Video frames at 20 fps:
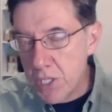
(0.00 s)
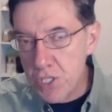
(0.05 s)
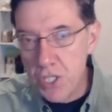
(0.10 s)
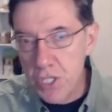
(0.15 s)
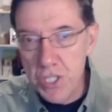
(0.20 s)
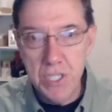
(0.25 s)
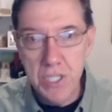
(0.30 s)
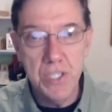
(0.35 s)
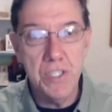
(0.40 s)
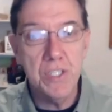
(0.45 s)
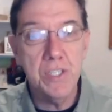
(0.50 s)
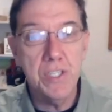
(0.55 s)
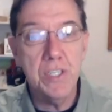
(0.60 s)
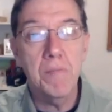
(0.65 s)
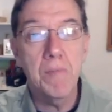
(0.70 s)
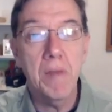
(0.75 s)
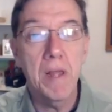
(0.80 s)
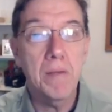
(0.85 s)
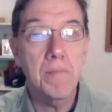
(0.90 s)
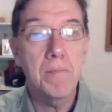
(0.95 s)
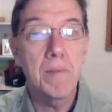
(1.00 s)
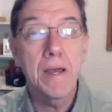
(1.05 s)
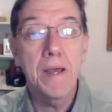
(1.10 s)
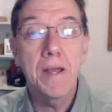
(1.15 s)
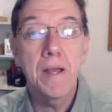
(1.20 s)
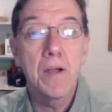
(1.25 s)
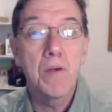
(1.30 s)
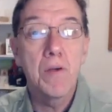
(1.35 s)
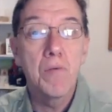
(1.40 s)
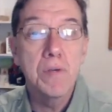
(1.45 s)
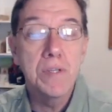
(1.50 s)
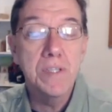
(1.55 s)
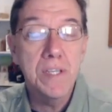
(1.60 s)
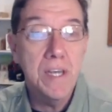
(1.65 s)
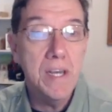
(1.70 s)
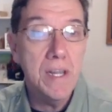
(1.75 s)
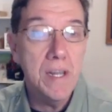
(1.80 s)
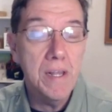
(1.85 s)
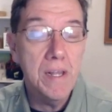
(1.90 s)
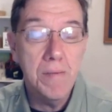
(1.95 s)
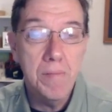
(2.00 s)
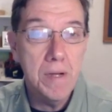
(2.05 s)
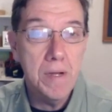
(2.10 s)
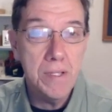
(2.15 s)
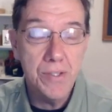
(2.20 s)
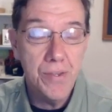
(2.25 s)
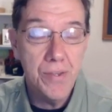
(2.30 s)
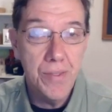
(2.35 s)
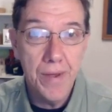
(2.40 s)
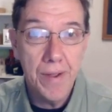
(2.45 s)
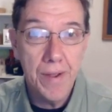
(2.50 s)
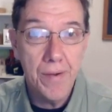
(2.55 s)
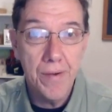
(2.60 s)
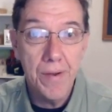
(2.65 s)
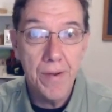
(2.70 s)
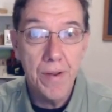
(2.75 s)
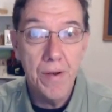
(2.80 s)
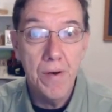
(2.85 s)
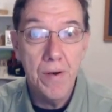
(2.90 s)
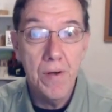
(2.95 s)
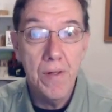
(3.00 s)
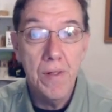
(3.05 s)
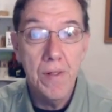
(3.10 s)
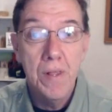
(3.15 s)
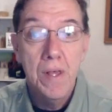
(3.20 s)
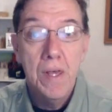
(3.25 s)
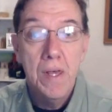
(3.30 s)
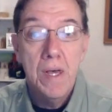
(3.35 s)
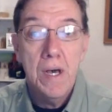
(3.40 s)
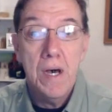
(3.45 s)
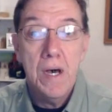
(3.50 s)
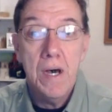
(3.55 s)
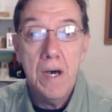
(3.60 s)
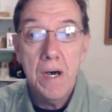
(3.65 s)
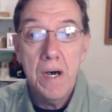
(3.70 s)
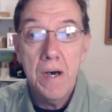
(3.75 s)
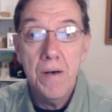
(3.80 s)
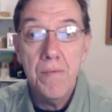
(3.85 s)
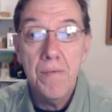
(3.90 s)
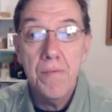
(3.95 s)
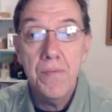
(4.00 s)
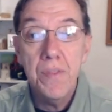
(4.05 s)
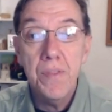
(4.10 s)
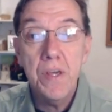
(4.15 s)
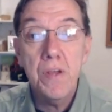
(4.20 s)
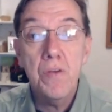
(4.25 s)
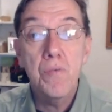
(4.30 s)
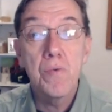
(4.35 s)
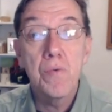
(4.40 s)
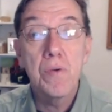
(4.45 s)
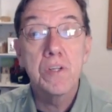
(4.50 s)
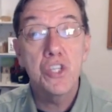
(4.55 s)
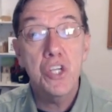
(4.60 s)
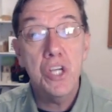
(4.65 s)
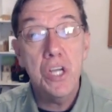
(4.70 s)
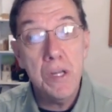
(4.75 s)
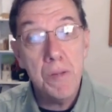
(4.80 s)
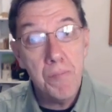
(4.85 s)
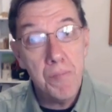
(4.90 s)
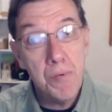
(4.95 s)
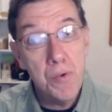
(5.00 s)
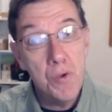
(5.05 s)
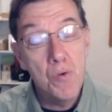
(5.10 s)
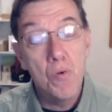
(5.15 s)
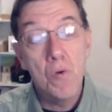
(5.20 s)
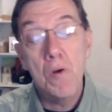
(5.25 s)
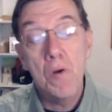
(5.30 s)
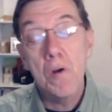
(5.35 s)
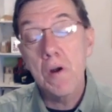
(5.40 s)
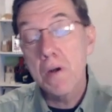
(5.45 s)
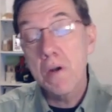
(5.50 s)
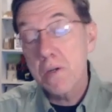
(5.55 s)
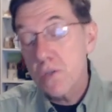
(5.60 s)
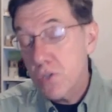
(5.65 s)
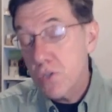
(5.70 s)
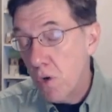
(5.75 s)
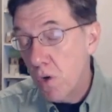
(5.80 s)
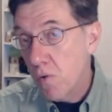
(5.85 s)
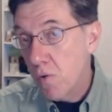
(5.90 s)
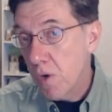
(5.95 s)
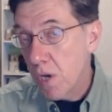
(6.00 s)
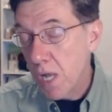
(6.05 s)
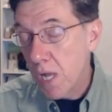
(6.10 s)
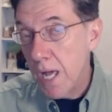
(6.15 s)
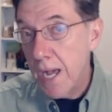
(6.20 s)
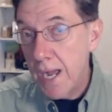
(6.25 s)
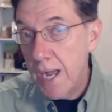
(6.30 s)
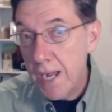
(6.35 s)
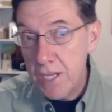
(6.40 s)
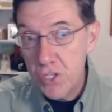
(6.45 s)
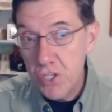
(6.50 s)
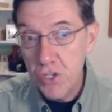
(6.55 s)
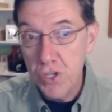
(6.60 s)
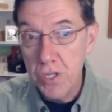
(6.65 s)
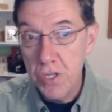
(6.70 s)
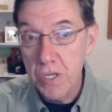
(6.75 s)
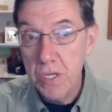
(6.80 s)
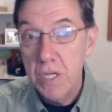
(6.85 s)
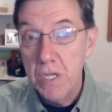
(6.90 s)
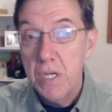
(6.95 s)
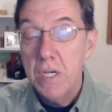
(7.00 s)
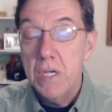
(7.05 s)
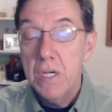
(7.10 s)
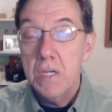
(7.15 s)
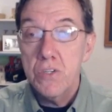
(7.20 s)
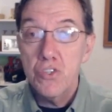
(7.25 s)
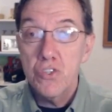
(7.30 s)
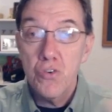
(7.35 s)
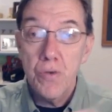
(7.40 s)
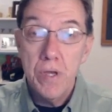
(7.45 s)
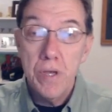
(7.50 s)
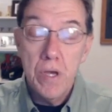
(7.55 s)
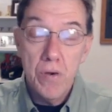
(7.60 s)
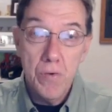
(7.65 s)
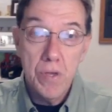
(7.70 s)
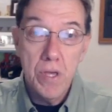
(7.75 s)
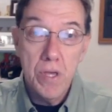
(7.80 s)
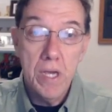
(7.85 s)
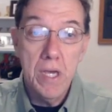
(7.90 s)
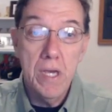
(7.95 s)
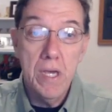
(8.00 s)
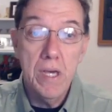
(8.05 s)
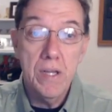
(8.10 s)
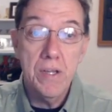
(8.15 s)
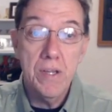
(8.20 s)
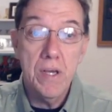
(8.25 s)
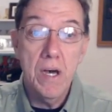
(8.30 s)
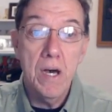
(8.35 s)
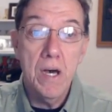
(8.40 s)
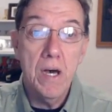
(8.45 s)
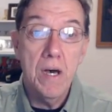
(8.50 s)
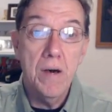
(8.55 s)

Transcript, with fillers: it just doesn't seem like my hair was getting much thicker at all. The Regenepure Total Action Trio Kit